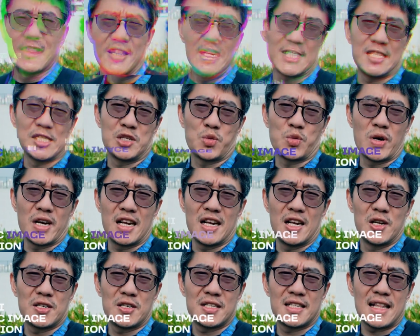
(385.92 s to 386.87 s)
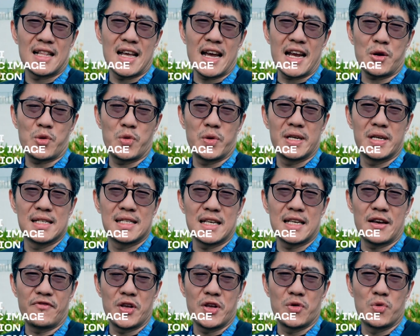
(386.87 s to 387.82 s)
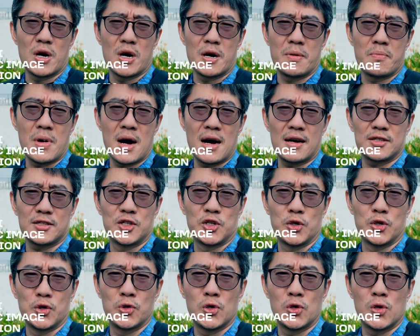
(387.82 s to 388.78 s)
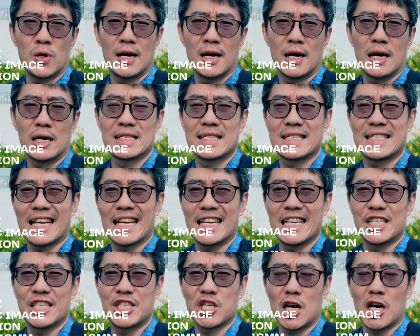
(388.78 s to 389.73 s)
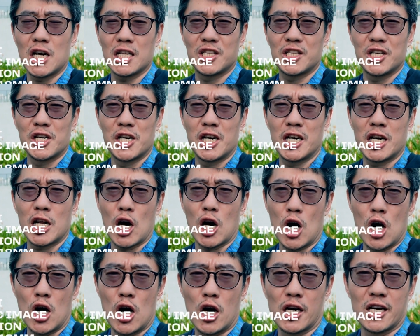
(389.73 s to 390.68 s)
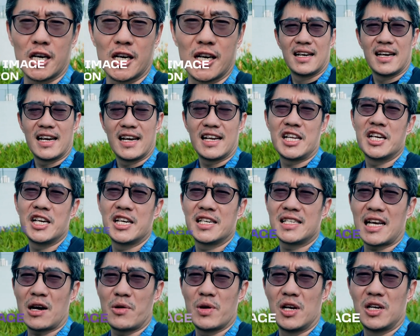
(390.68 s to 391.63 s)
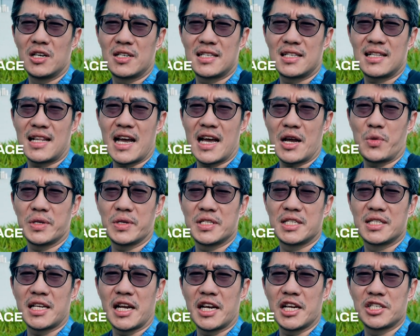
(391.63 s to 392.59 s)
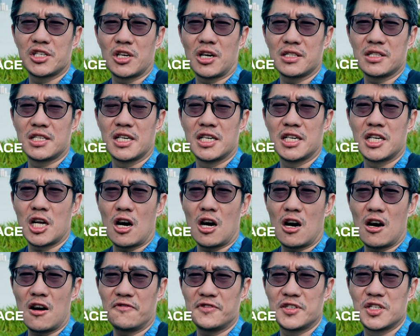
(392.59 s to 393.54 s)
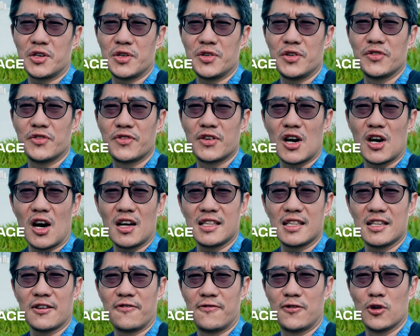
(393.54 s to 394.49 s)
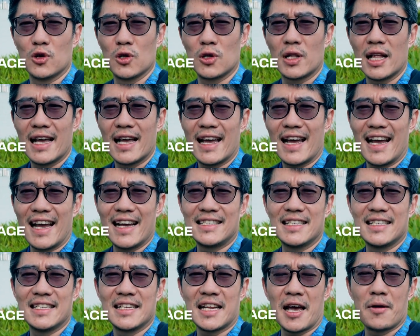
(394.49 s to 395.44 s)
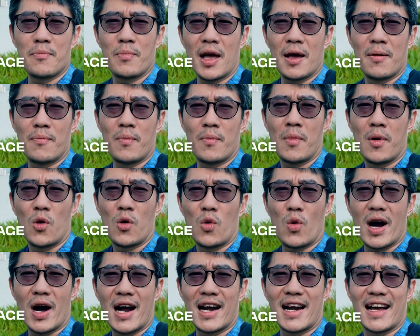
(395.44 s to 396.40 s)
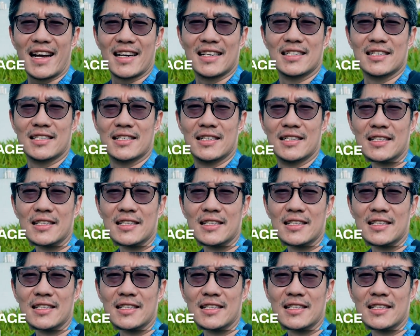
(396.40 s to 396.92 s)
This is what it looks like with the ZV-1 Mark II SteadyShot turned on. And here's how it looks like with SteadyShot turned off. So you've got the full 18mm wide angle.